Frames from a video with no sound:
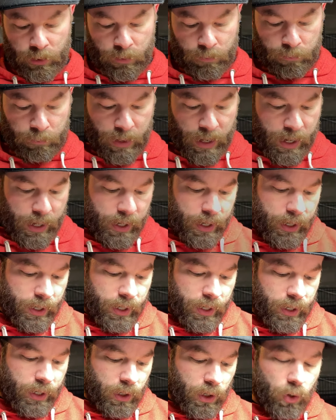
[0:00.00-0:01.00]

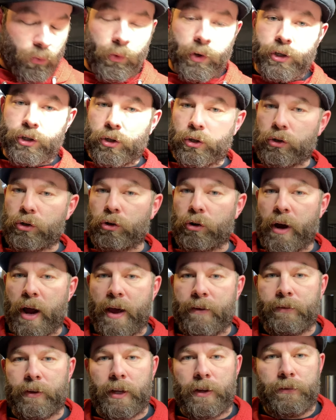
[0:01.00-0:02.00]
my original
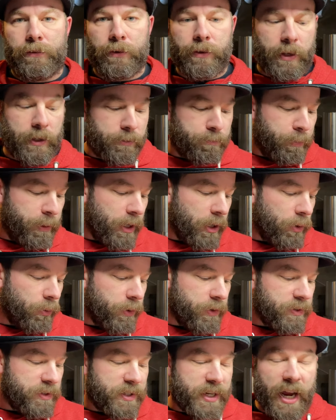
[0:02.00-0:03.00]
gravity for this beer
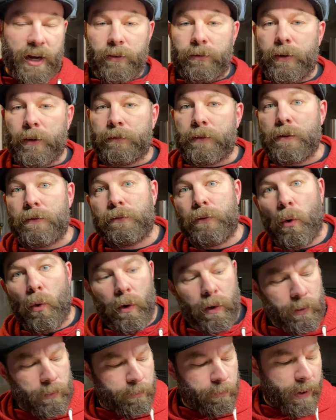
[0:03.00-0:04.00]
was
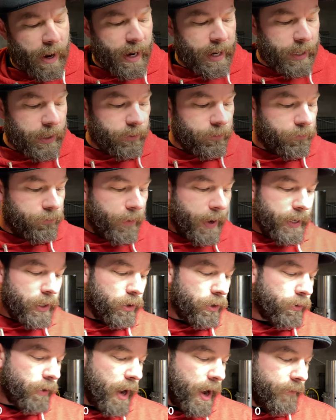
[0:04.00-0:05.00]
10.54. My
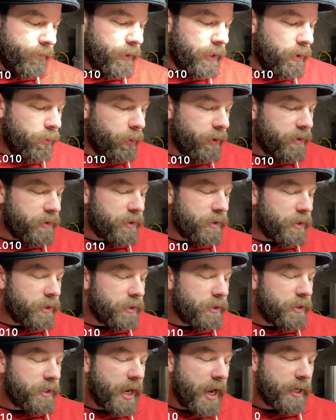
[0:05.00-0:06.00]
final gravity was
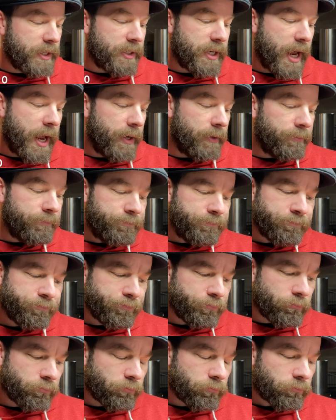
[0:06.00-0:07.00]
10.10,
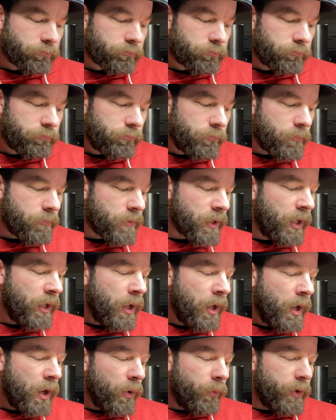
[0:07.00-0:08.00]

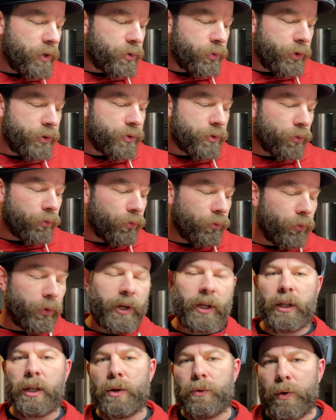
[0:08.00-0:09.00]
which was
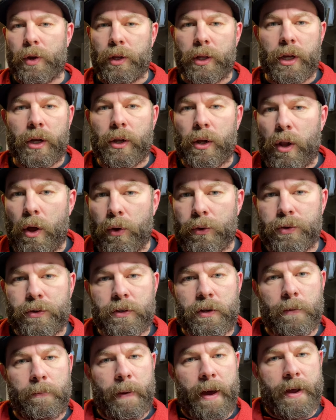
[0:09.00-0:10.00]
really, really close
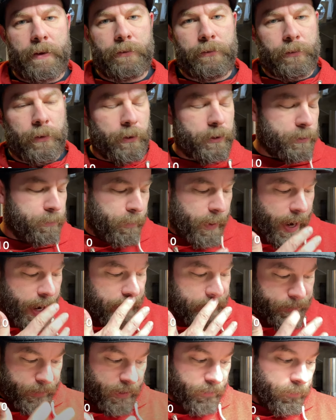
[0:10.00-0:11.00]
to my first
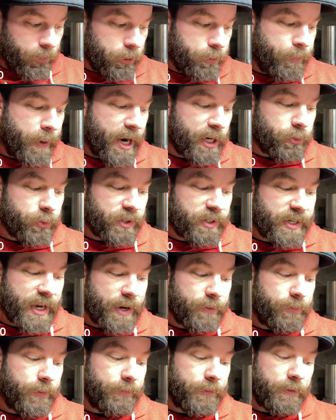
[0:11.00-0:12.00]
batch. My first batch was
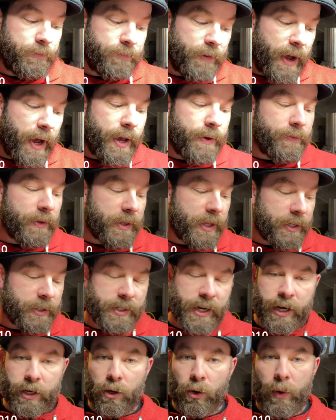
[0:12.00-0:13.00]
10.55 and then
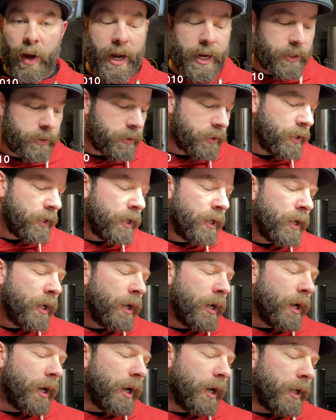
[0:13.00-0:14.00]

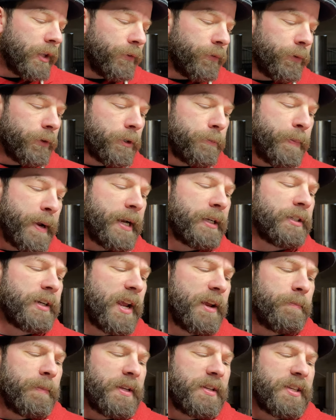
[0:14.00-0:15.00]
10.08. The first batch
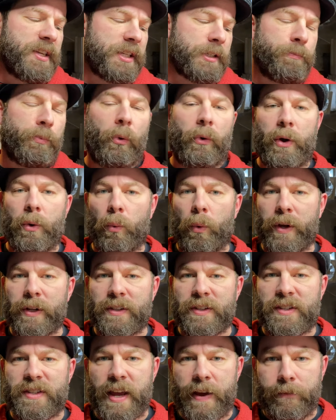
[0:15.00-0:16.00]
gave me 6.17%
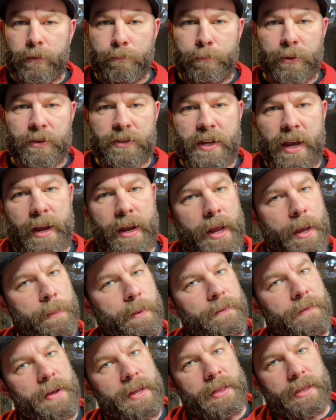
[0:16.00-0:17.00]

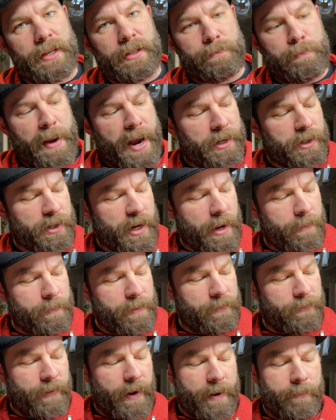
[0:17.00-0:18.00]
ABV. This batch gave
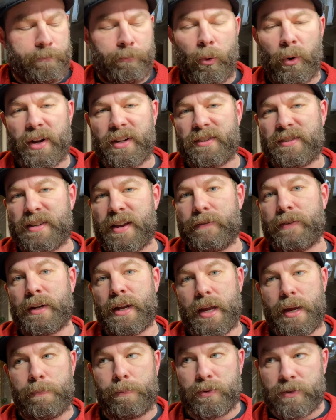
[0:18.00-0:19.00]
me 5.78%
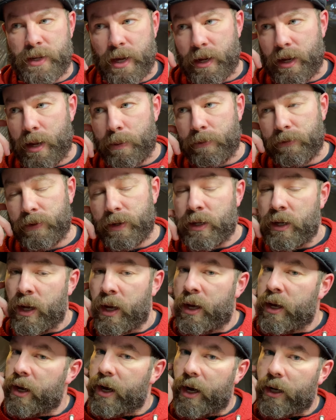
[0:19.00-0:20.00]
ABV.
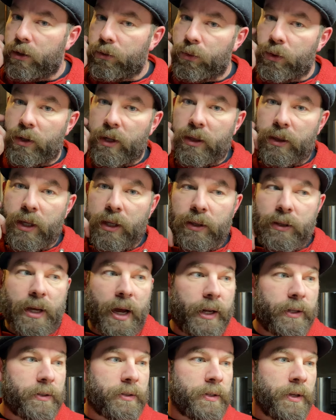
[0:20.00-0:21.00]
I don't really think
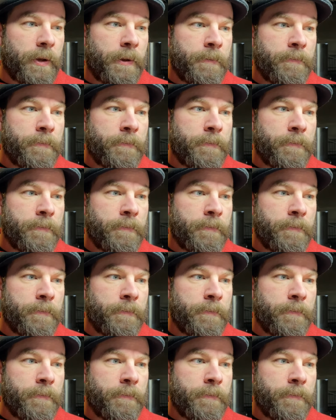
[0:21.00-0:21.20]
that's